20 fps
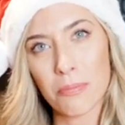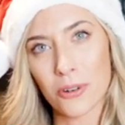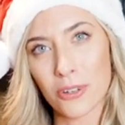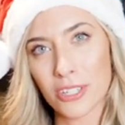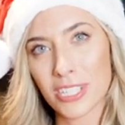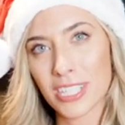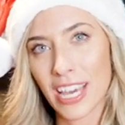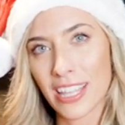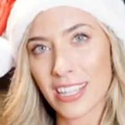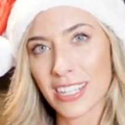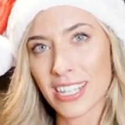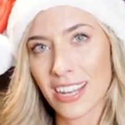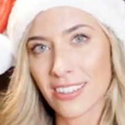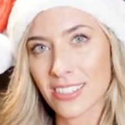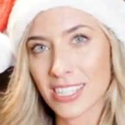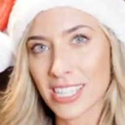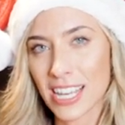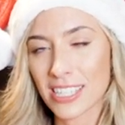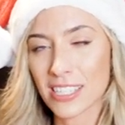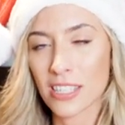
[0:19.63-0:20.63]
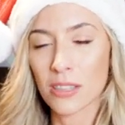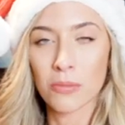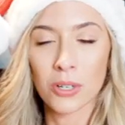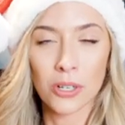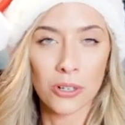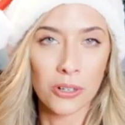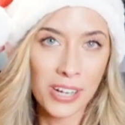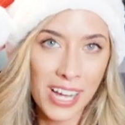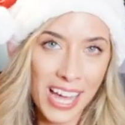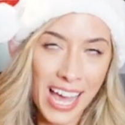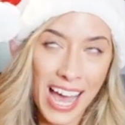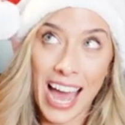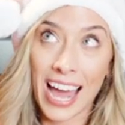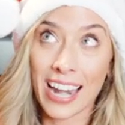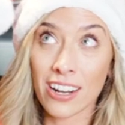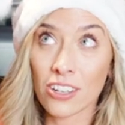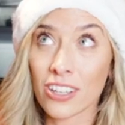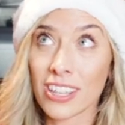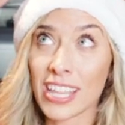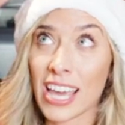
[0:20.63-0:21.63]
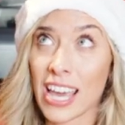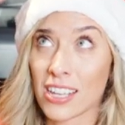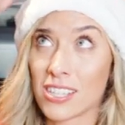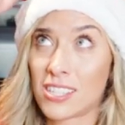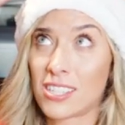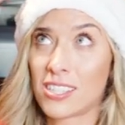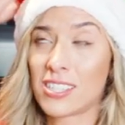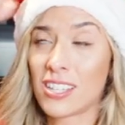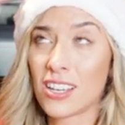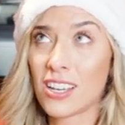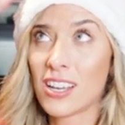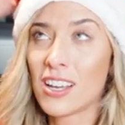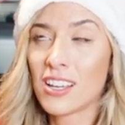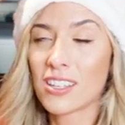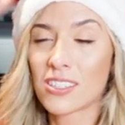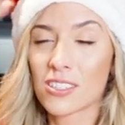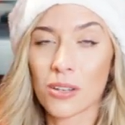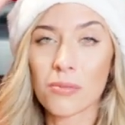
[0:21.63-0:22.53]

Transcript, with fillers: bought together downstairs in the mall, and I got this.